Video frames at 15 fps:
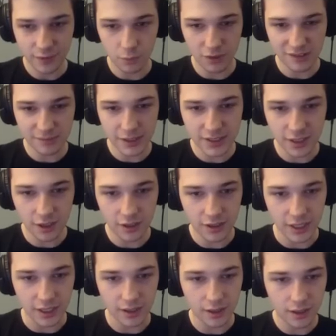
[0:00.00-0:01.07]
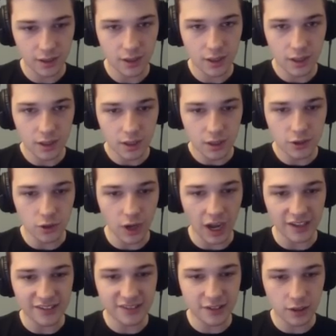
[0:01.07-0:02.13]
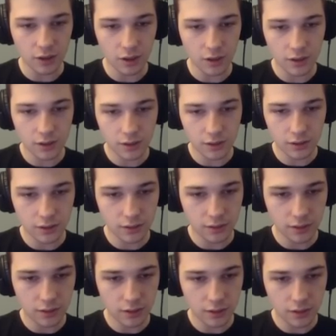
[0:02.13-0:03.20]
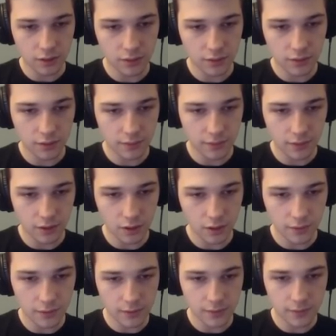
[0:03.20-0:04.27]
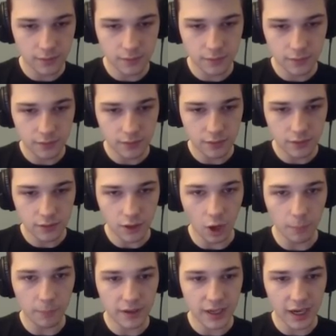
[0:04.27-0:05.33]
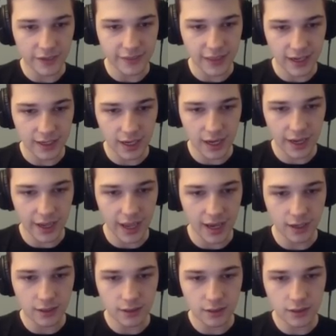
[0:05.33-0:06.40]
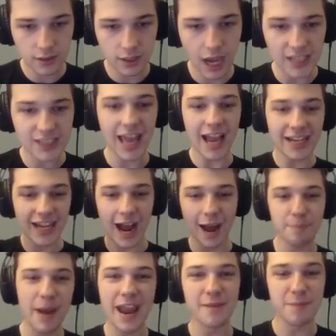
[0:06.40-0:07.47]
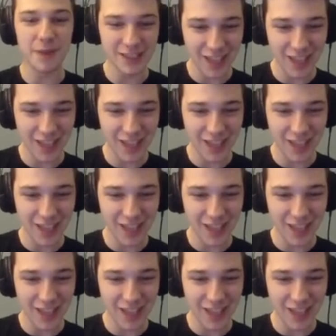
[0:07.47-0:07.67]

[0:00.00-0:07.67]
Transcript: Where's my target? Oh, no. Dude, I still. He killed me, dude, outside. Oh. Oh, got that guy and got that guy, baby.